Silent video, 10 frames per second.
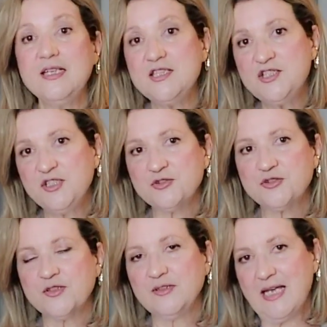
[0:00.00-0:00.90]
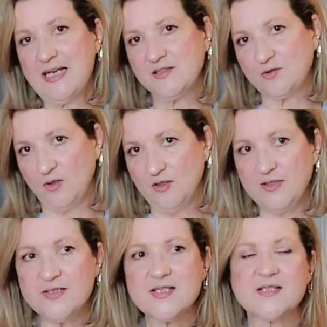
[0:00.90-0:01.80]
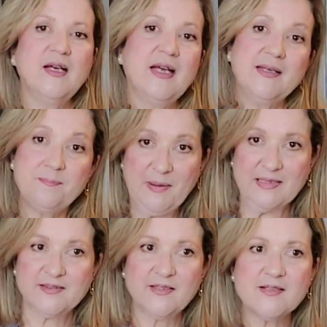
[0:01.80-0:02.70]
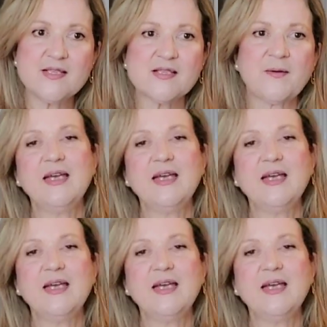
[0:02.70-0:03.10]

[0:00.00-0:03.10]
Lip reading: in neutral light colors and patterns,